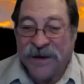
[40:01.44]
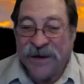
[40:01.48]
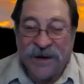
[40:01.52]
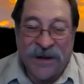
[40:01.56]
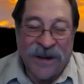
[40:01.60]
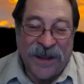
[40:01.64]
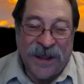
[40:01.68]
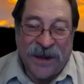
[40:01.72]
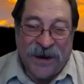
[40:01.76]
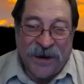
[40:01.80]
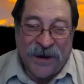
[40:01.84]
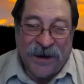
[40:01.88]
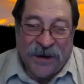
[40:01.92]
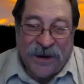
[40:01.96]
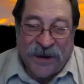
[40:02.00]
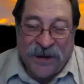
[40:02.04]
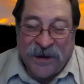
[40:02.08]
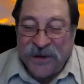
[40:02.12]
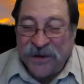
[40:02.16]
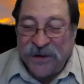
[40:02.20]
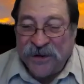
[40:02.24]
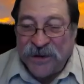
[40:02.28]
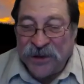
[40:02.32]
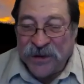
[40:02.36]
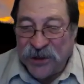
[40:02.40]
on
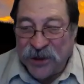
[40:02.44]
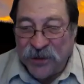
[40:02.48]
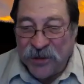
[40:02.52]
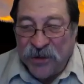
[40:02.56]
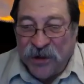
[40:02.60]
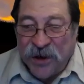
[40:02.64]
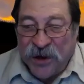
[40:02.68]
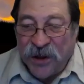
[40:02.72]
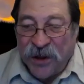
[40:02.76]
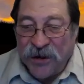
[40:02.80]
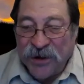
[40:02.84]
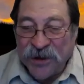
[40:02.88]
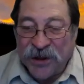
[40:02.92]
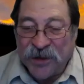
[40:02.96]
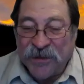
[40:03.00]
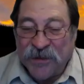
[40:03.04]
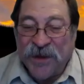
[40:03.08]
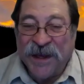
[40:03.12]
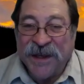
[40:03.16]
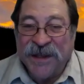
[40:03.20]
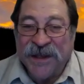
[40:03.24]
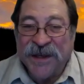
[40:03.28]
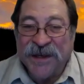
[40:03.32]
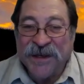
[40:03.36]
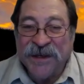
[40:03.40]
a Zoom call or something
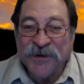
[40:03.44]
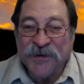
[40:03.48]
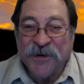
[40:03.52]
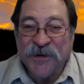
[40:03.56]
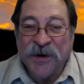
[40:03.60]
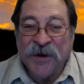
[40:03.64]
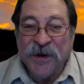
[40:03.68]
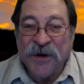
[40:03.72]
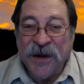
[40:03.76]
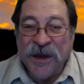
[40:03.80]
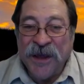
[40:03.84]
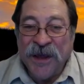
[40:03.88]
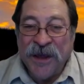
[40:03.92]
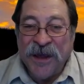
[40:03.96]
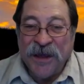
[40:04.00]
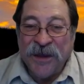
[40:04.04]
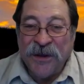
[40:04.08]
like this, where